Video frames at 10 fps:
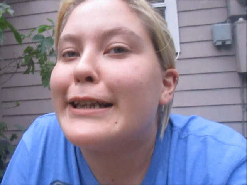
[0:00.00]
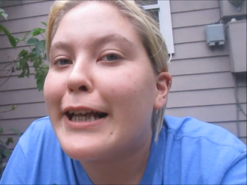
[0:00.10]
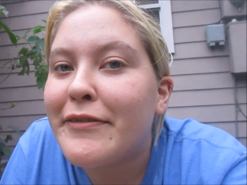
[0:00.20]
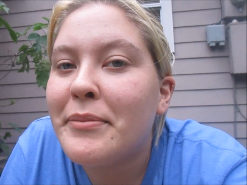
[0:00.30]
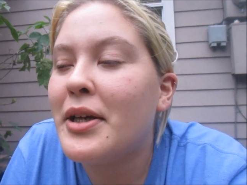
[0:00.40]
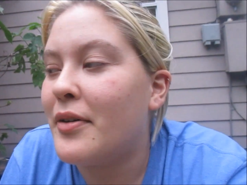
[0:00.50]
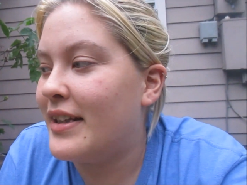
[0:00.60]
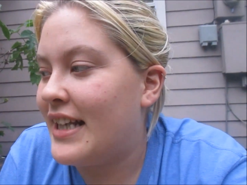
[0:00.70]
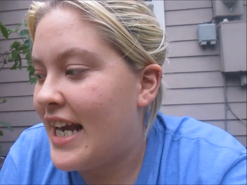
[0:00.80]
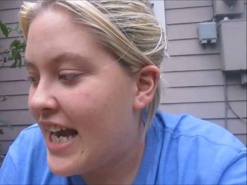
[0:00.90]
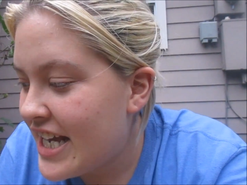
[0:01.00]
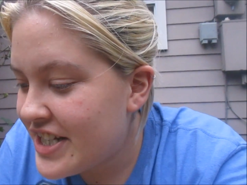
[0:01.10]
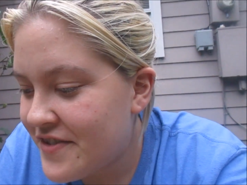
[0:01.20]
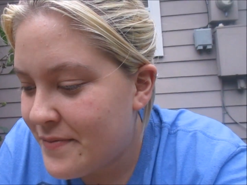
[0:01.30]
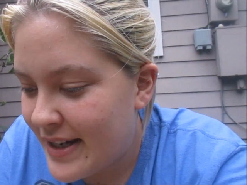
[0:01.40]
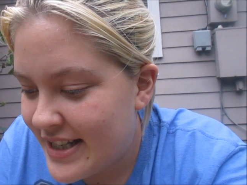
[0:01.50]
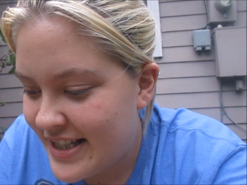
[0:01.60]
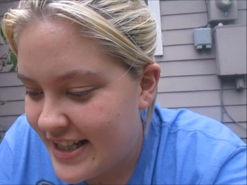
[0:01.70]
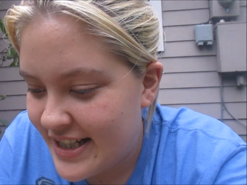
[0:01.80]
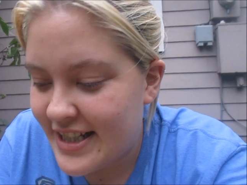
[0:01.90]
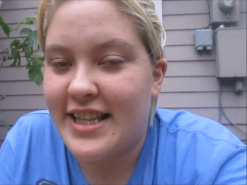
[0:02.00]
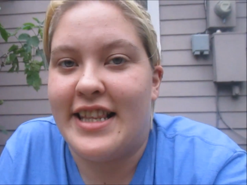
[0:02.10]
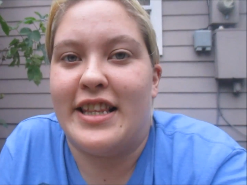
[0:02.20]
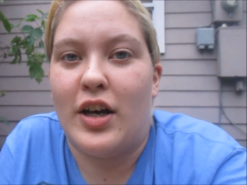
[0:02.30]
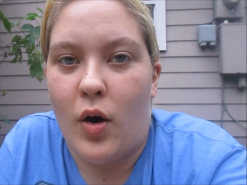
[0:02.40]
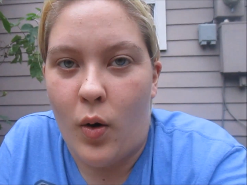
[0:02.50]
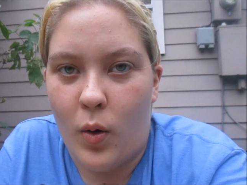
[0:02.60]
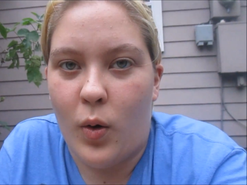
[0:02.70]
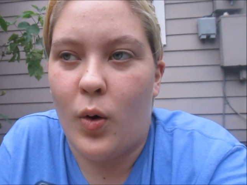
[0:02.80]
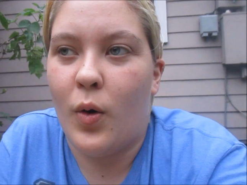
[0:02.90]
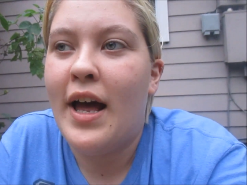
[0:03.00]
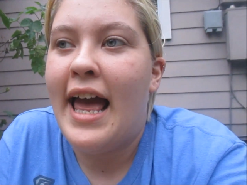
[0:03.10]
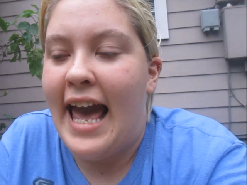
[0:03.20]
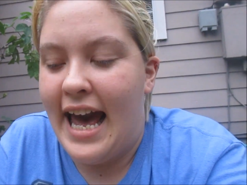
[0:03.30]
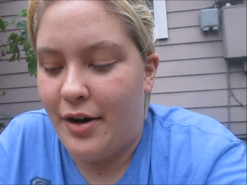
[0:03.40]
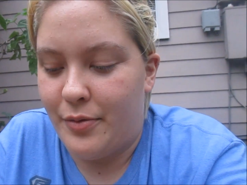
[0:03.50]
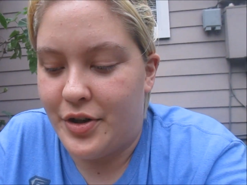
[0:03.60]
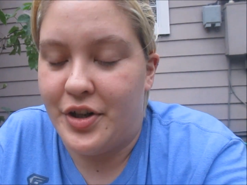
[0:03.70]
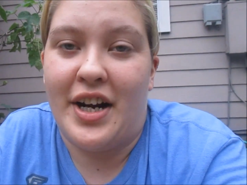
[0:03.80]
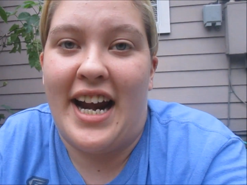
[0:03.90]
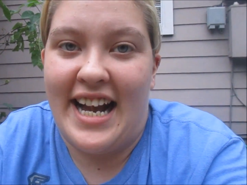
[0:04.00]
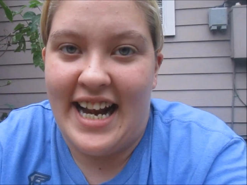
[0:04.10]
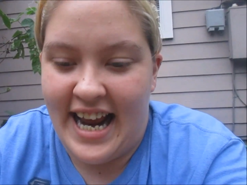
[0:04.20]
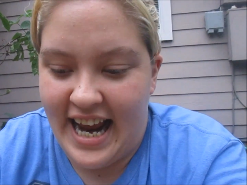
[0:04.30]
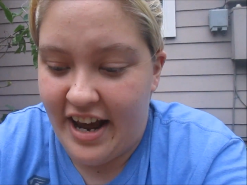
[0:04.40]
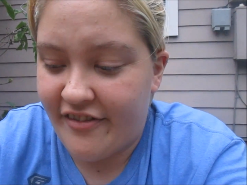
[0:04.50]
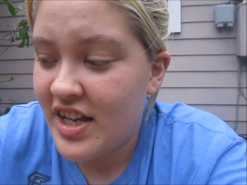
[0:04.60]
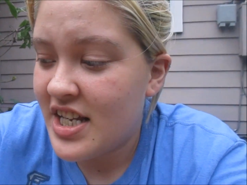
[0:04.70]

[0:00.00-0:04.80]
Left me on the edge of my seat the whole hour and a half.